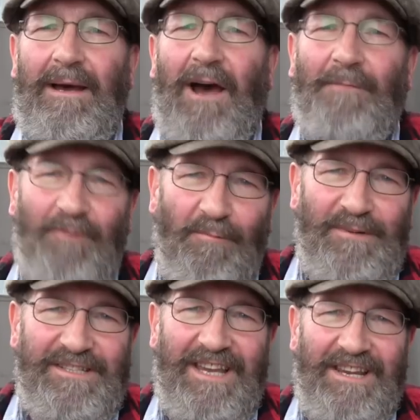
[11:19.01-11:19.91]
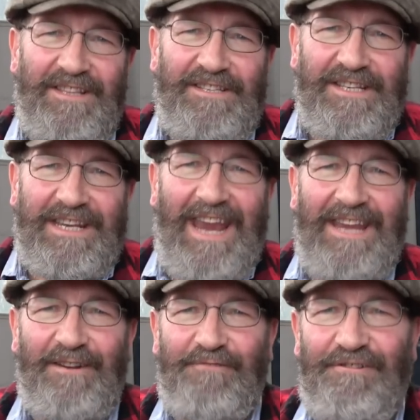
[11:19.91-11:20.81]
I'll probably say this
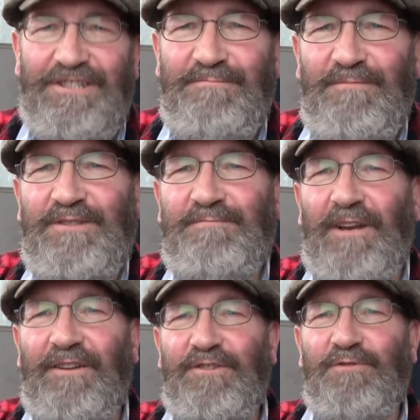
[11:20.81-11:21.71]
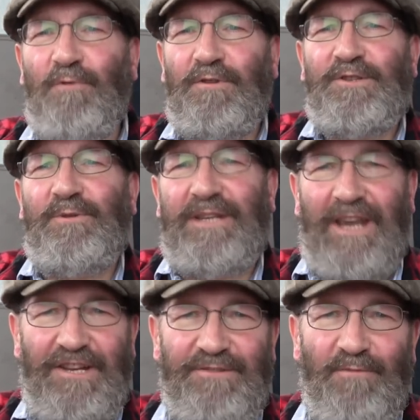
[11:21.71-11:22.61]
again at Christmas, but I do want to
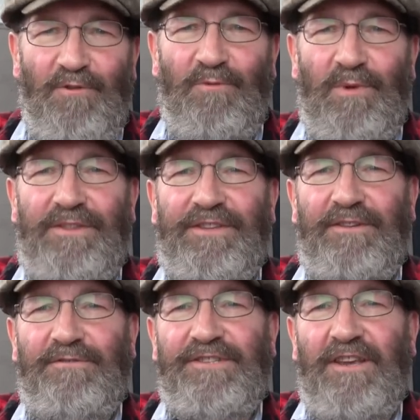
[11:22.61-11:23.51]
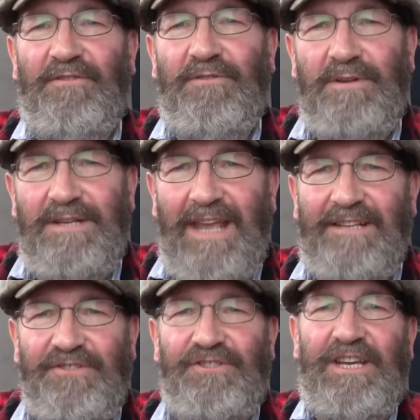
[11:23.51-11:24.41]
engage more with you. So
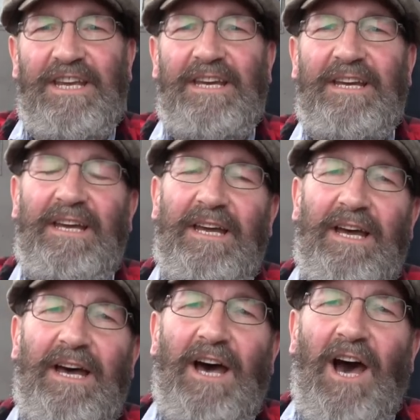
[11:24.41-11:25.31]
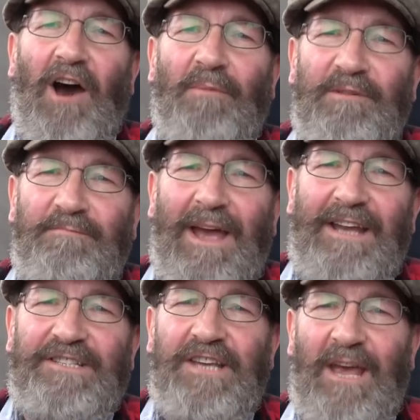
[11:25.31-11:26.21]
next year I'll be
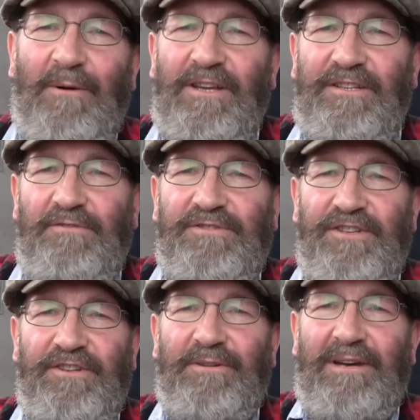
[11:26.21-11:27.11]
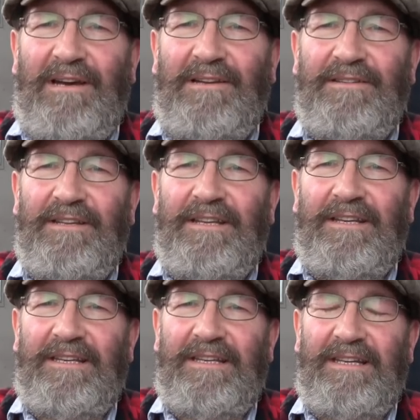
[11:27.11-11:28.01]
back to how I used to do it, I
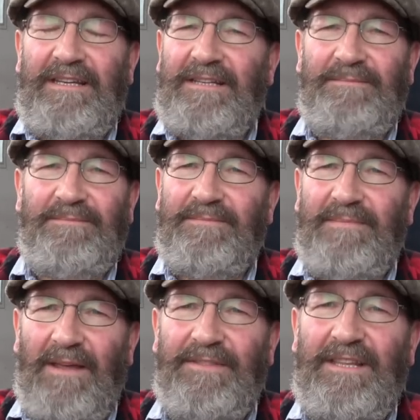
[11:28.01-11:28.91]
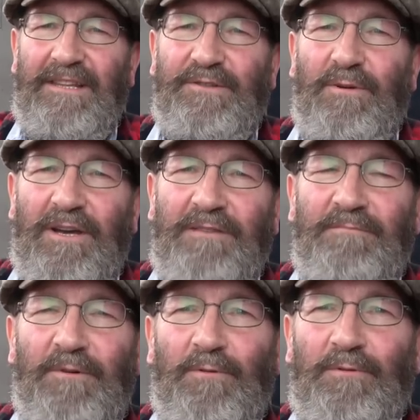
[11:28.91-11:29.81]
think. Um, I think that's quite
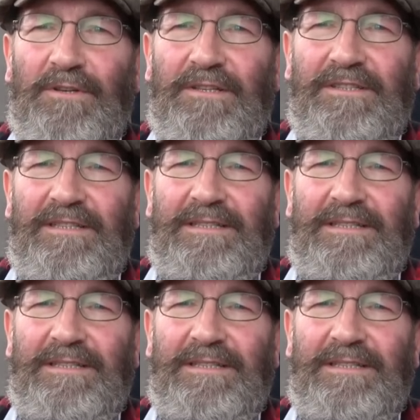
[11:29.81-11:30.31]
important.